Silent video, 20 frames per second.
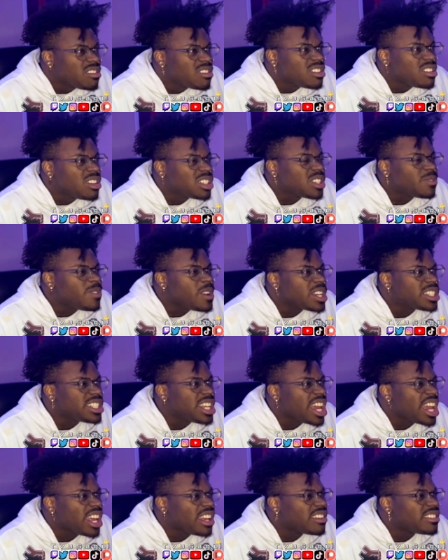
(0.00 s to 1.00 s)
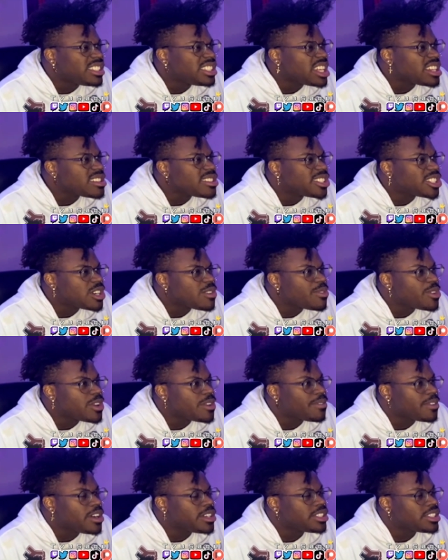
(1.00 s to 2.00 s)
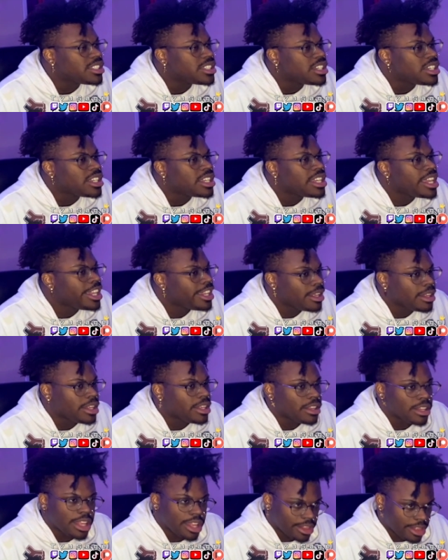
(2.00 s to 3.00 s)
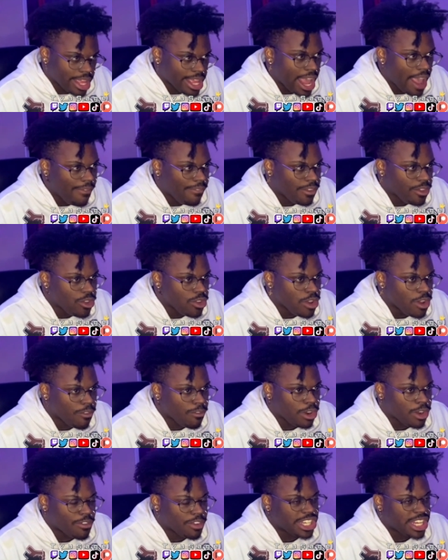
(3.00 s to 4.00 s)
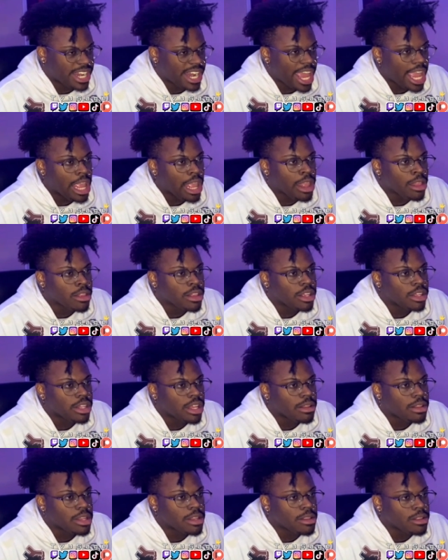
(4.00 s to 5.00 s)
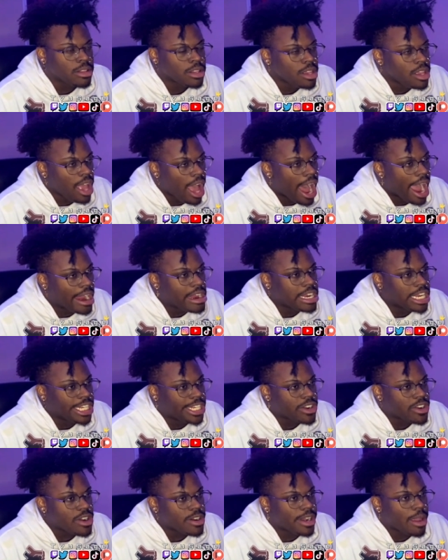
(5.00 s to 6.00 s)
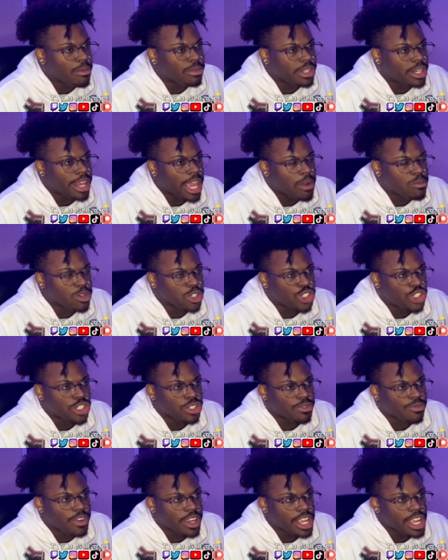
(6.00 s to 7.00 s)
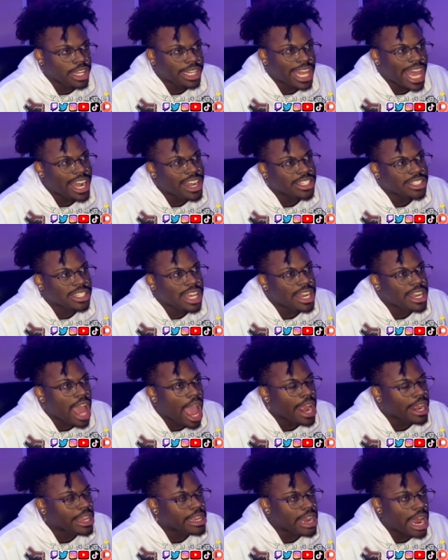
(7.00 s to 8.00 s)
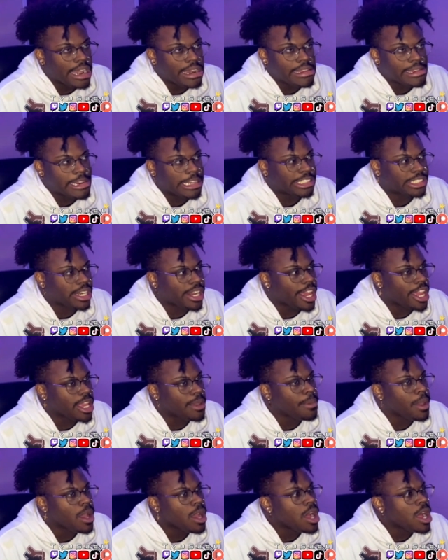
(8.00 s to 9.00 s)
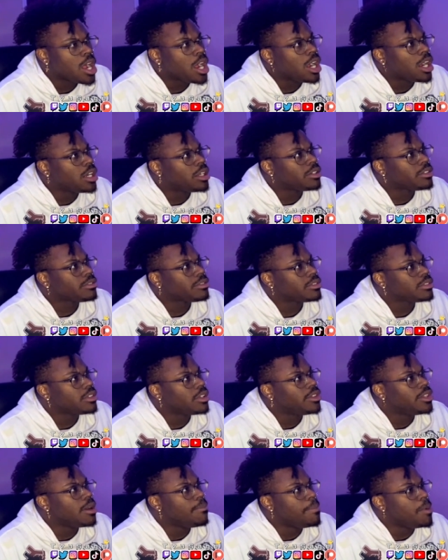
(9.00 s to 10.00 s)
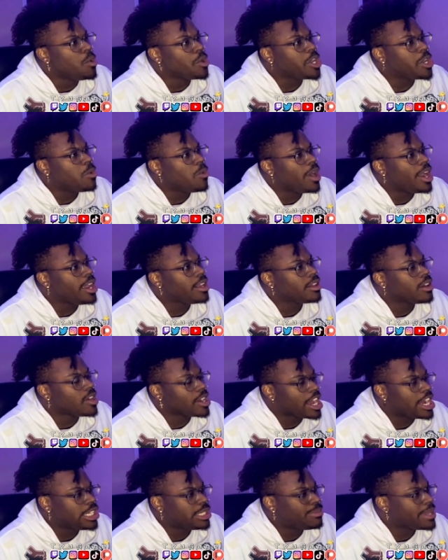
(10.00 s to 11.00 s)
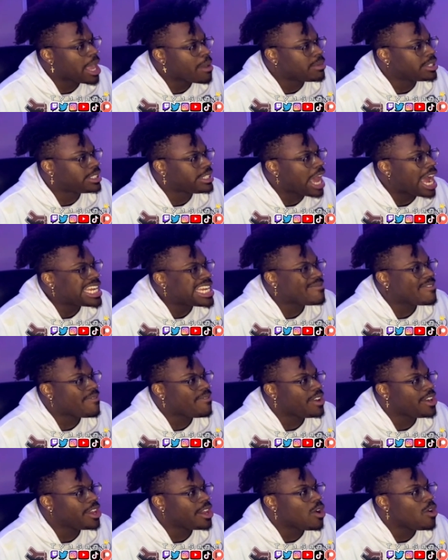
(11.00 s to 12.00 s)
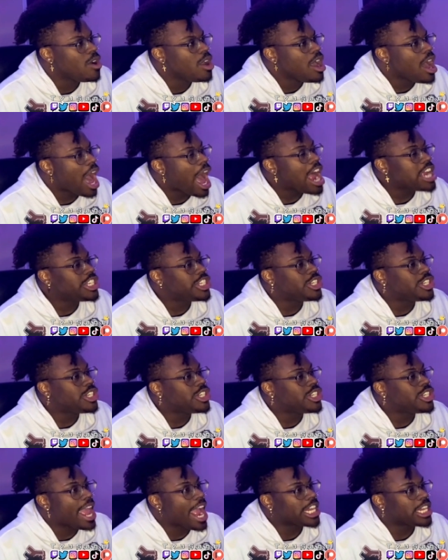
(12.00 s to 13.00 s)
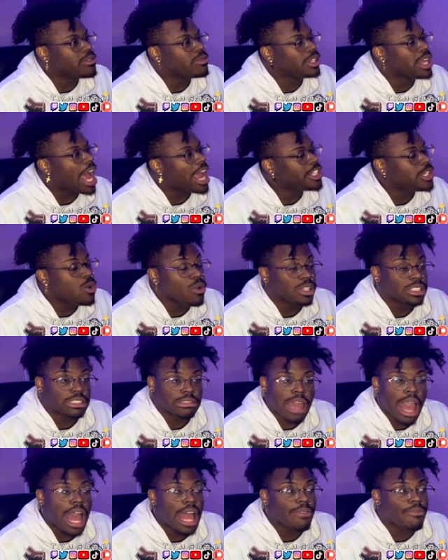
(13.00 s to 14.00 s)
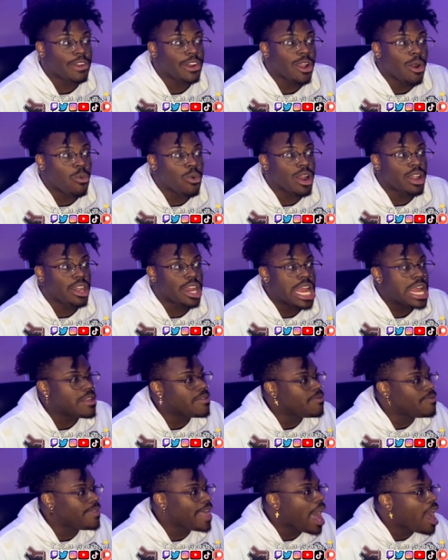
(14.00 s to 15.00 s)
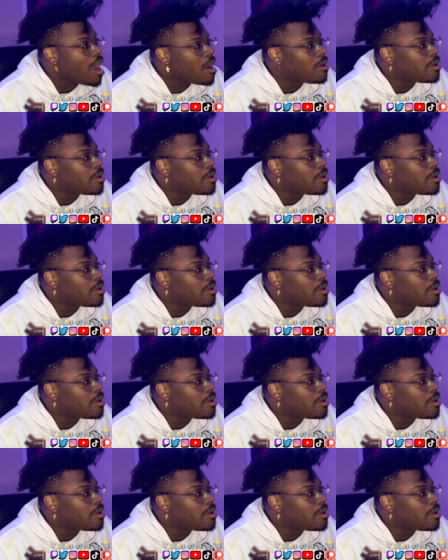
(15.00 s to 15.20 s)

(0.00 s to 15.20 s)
What the fuck is that? Is that the observer universe? They, gave the universe a name. I couldn't tell What the name was? Fucking Gladys. I, I, I didn't catch the name. The Milky Way. Okay, this became a scientific video. I should react to it. I should do a science video one day. Now,